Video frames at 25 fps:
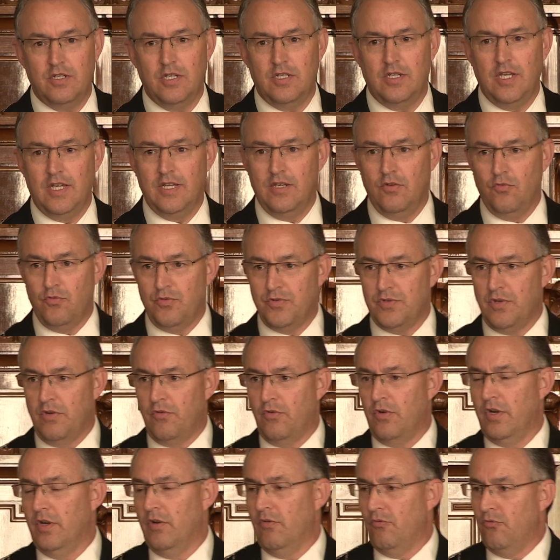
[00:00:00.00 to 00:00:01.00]
Did he
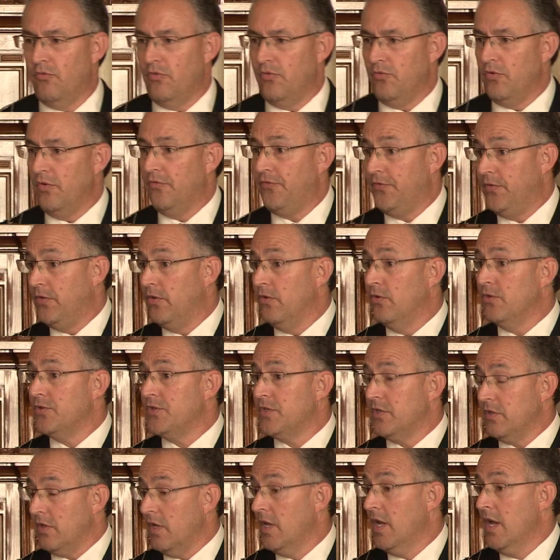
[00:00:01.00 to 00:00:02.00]

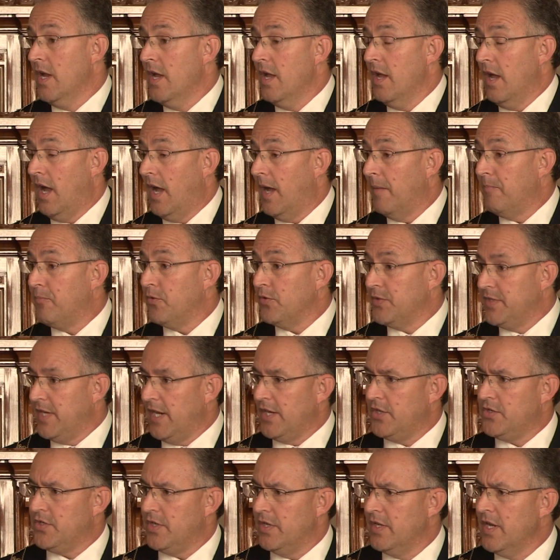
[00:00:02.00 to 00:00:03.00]
refuse
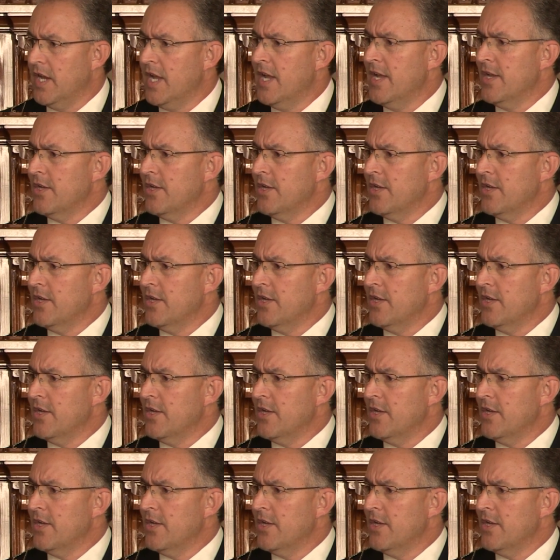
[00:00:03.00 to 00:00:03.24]
protection?